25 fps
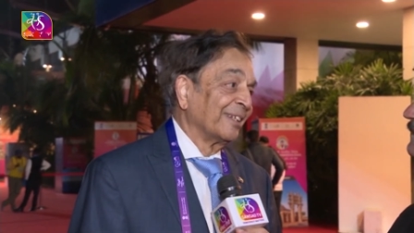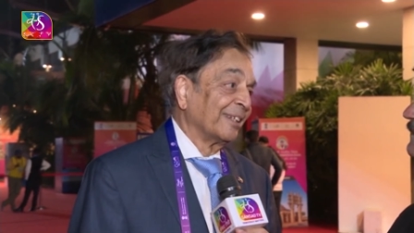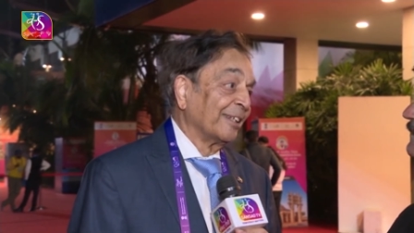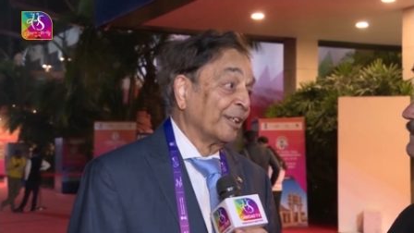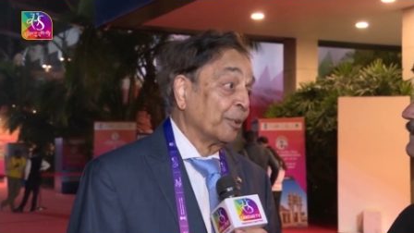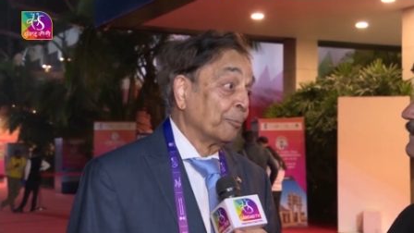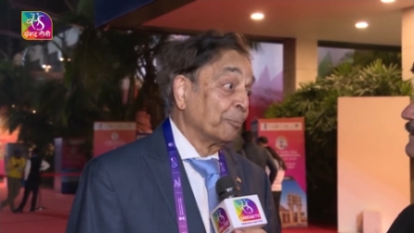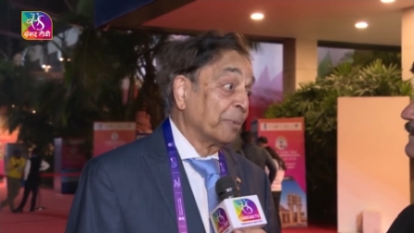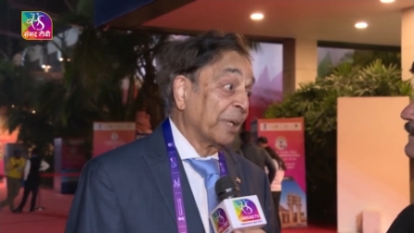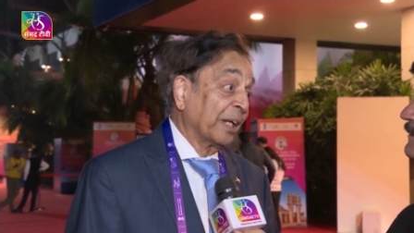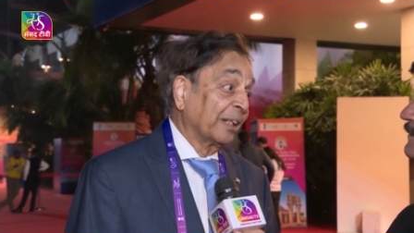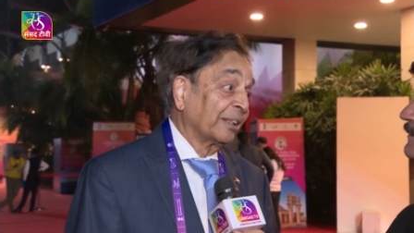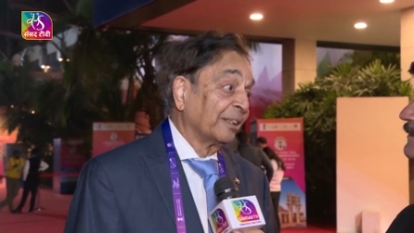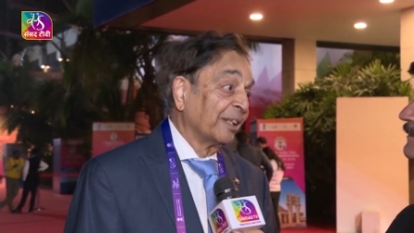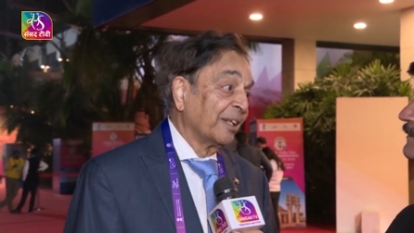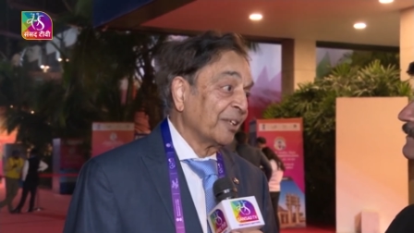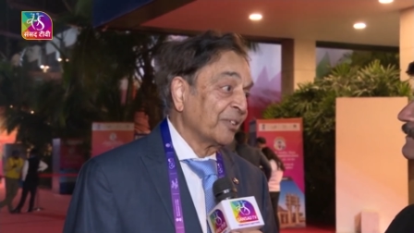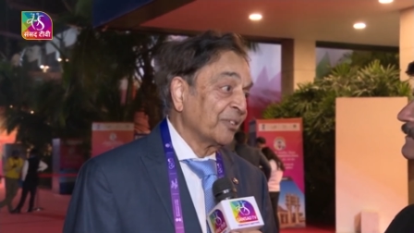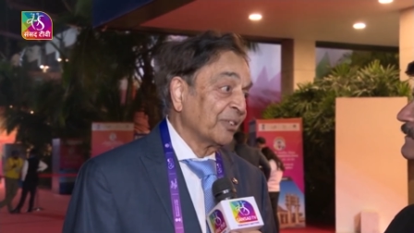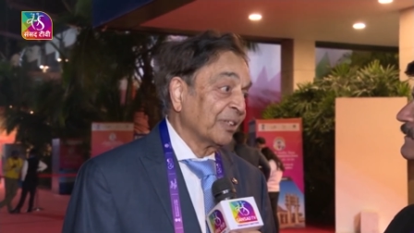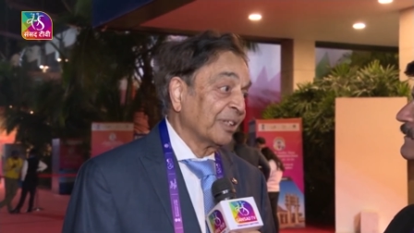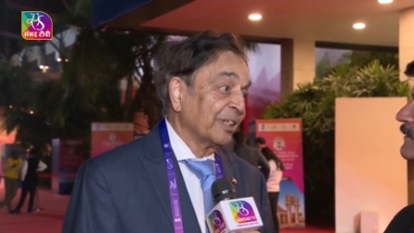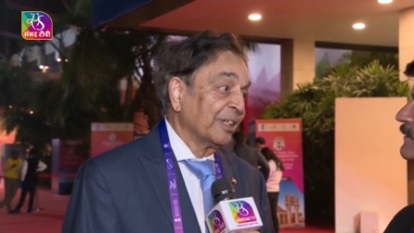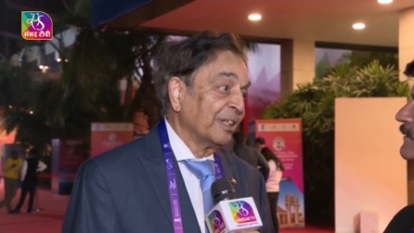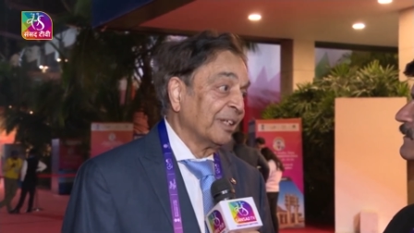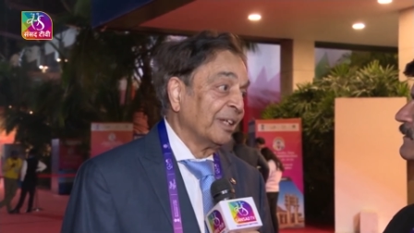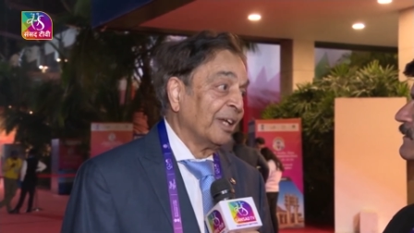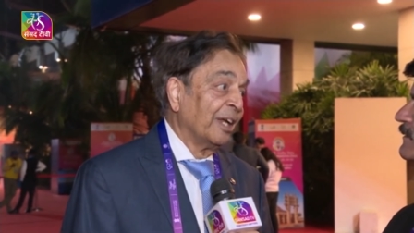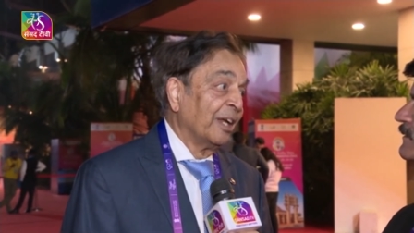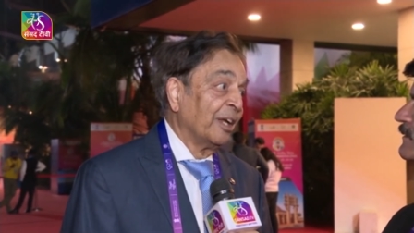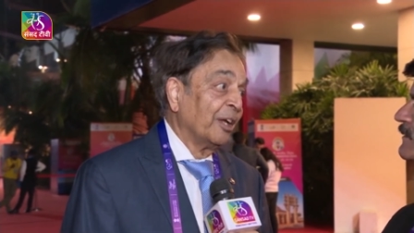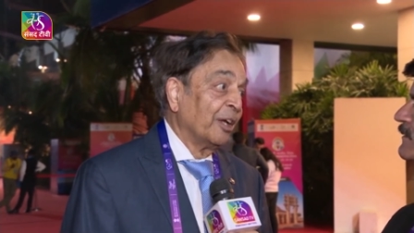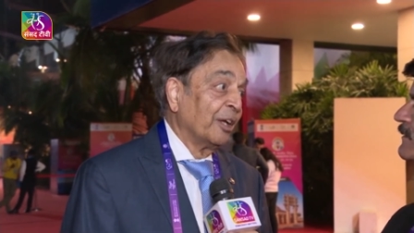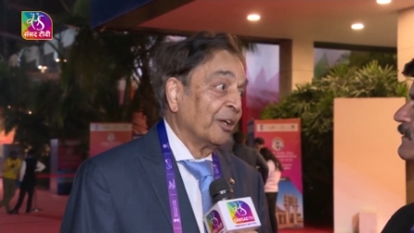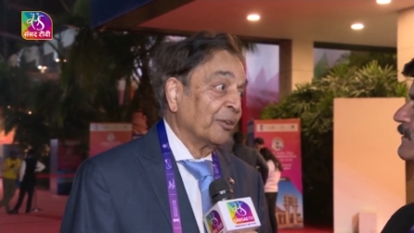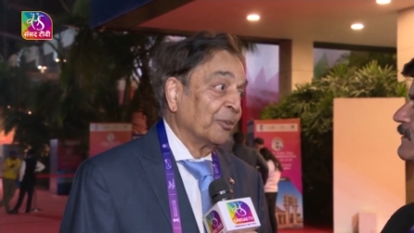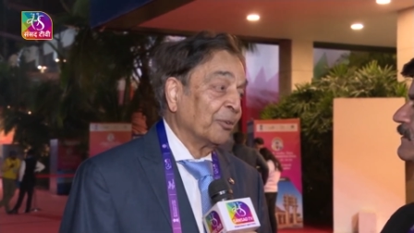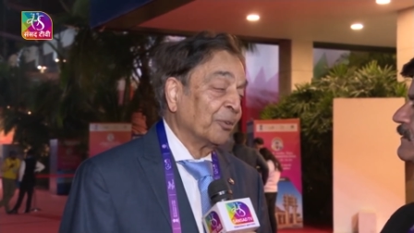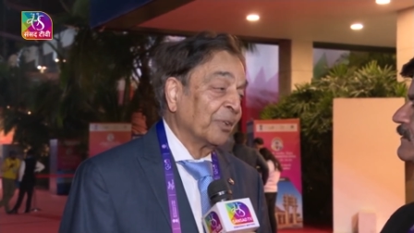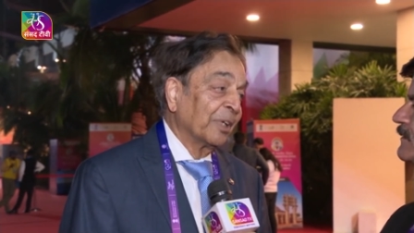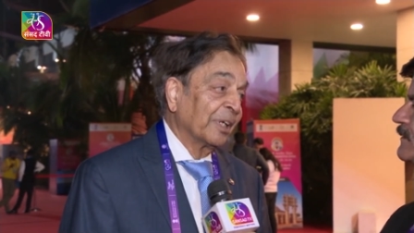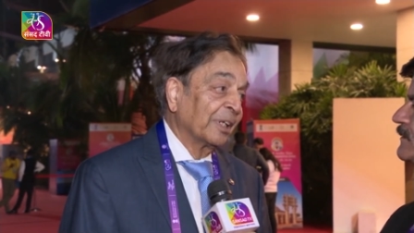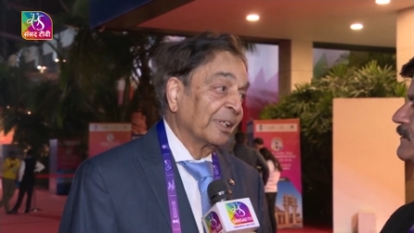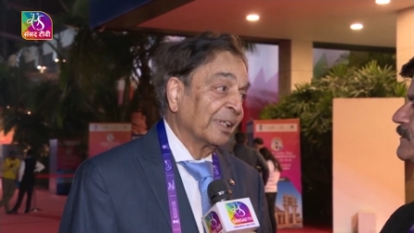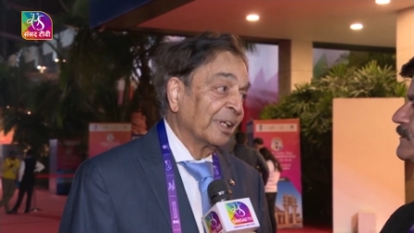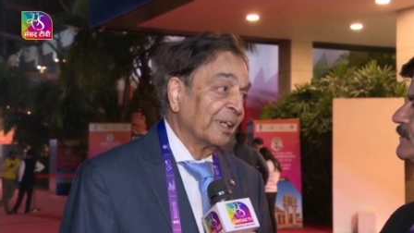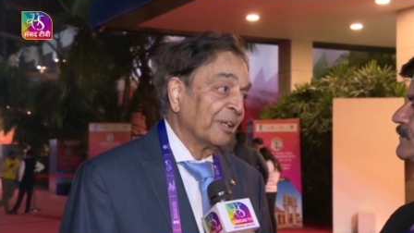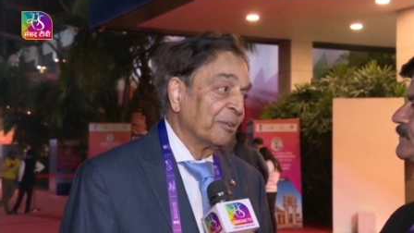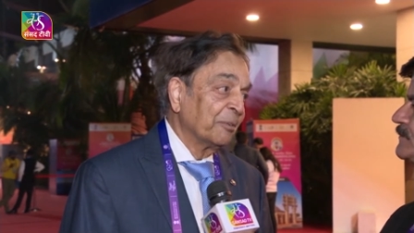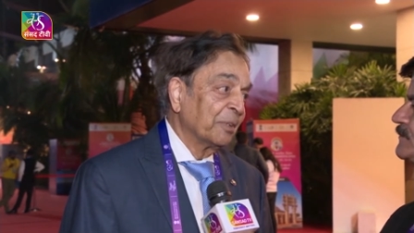In pregnancy,
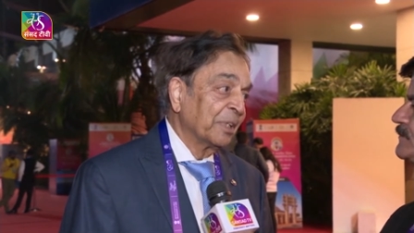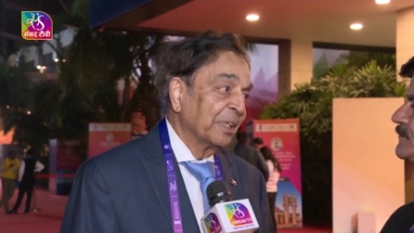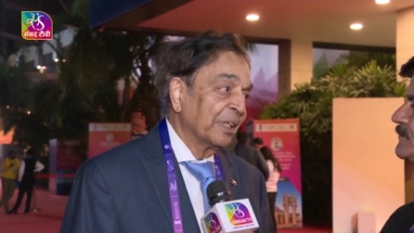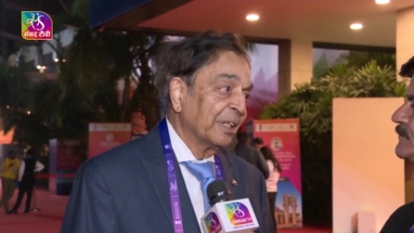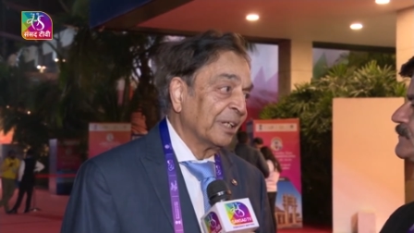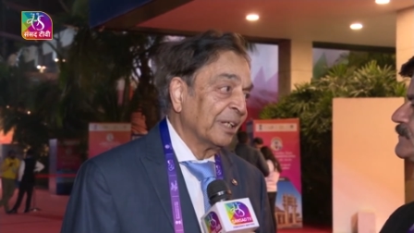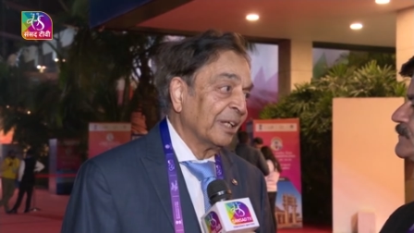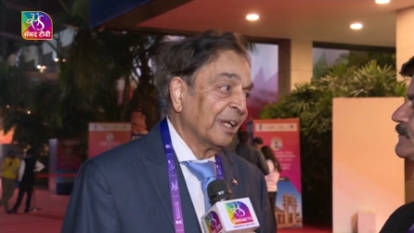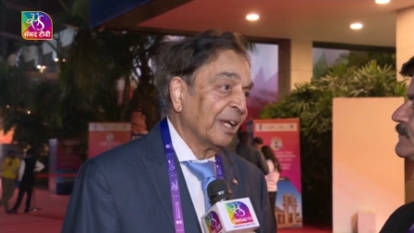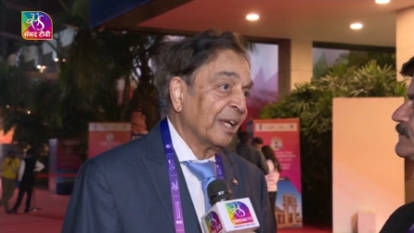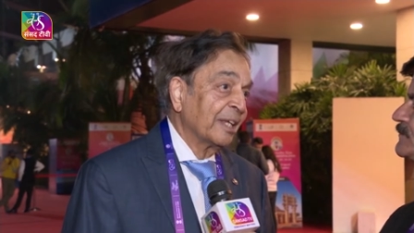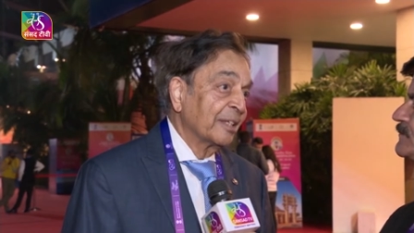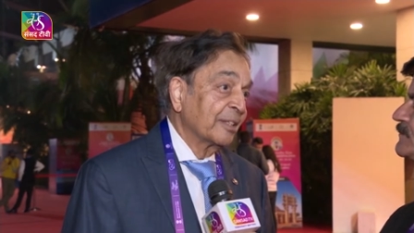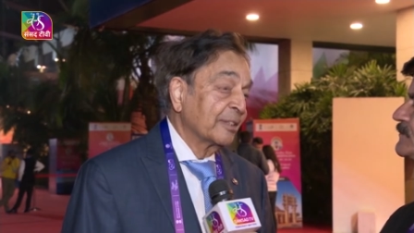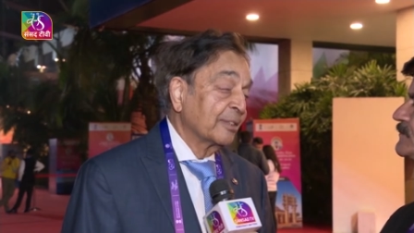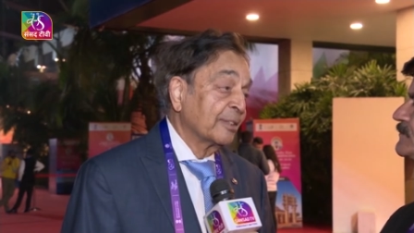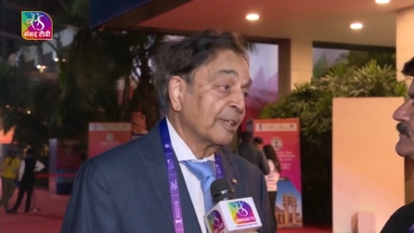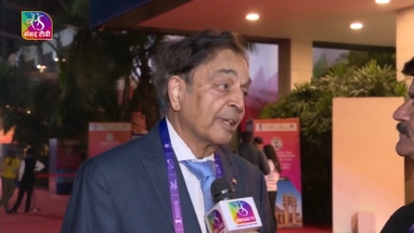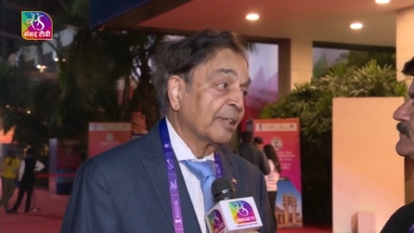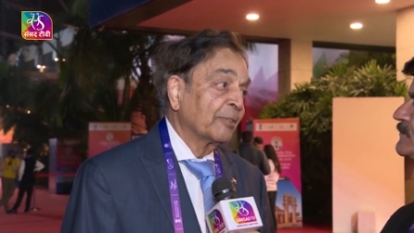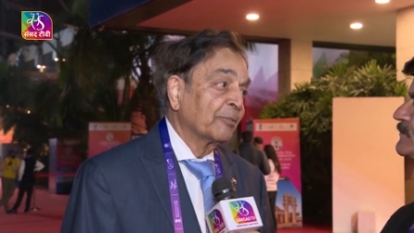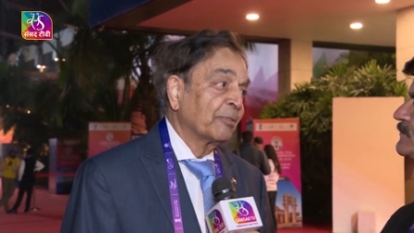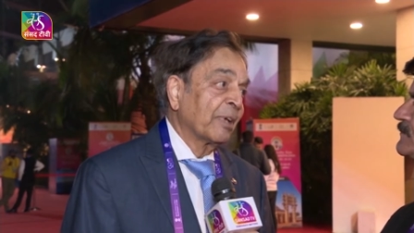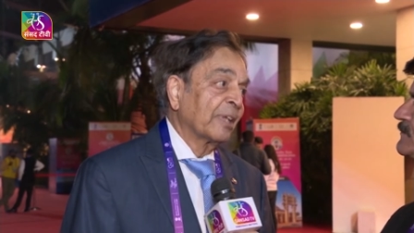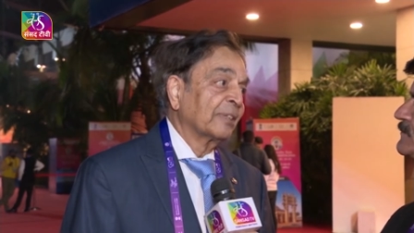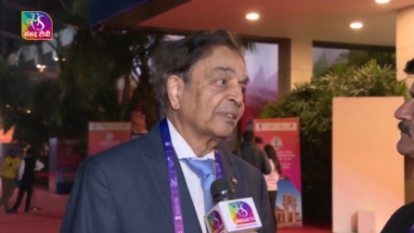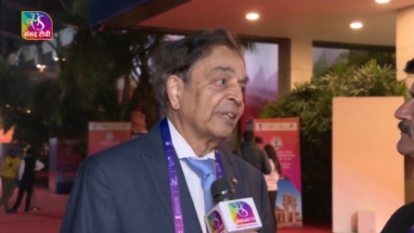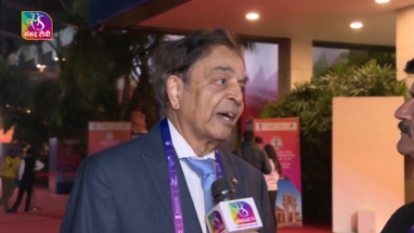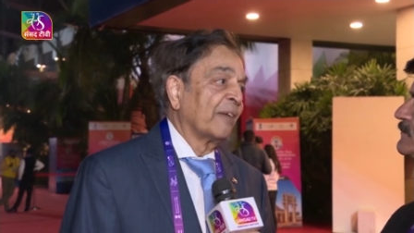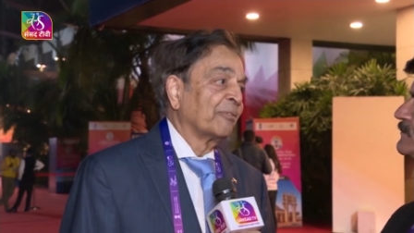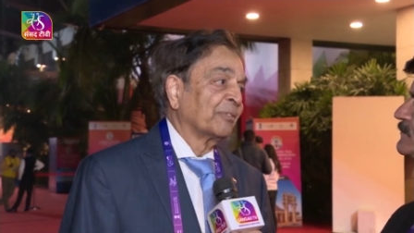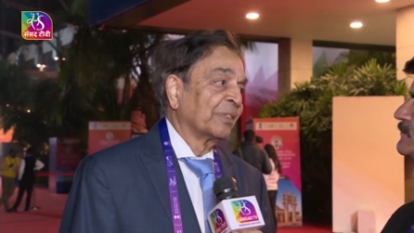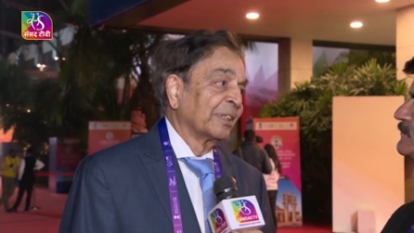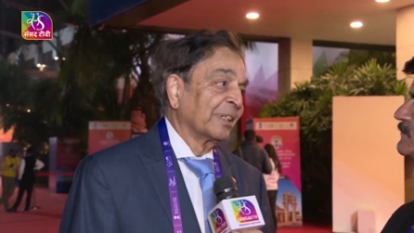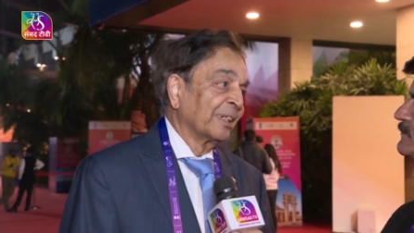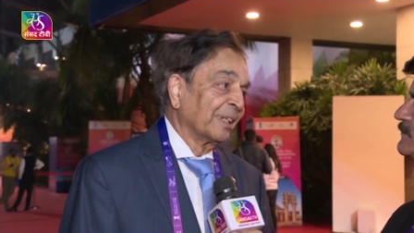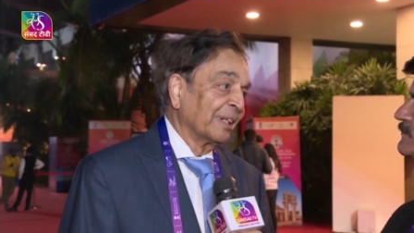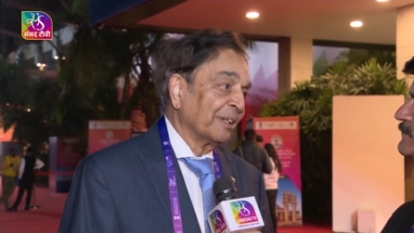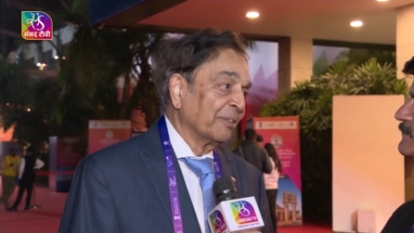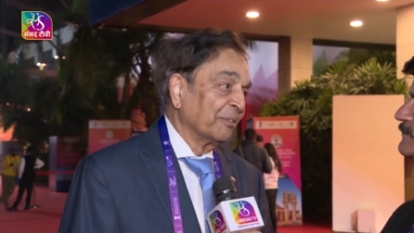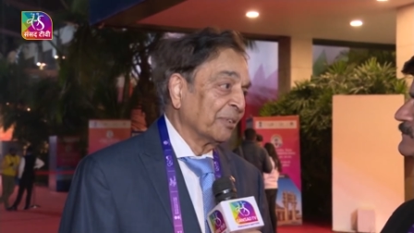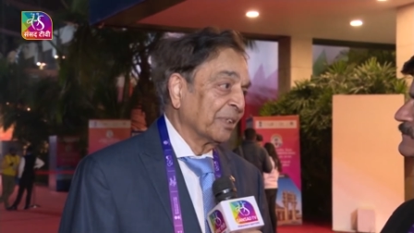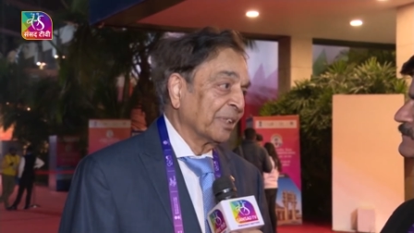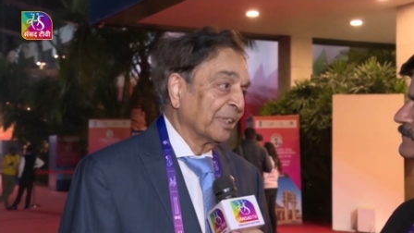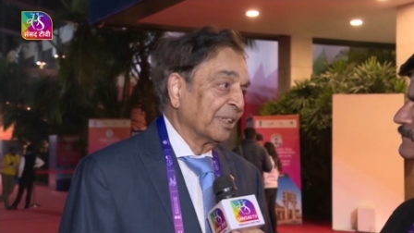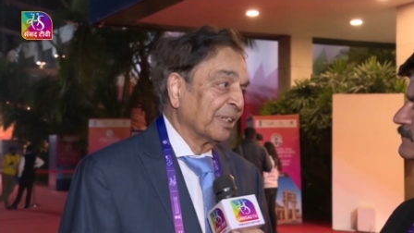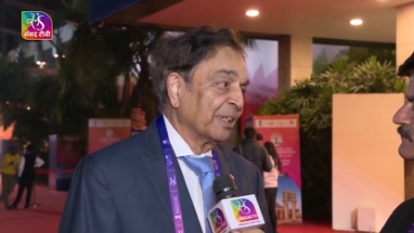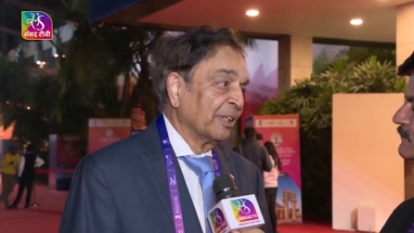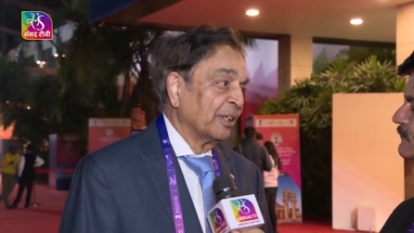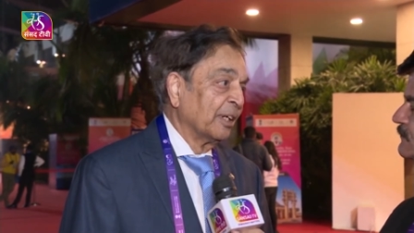during delivery, six weeks after
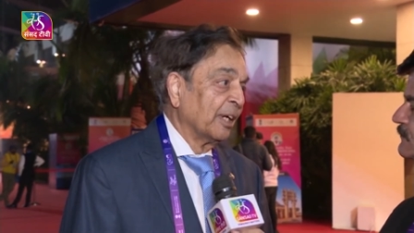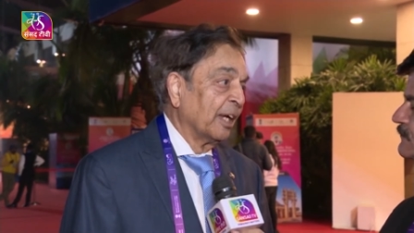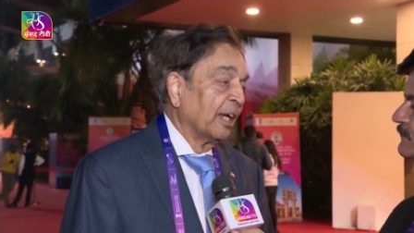delivery.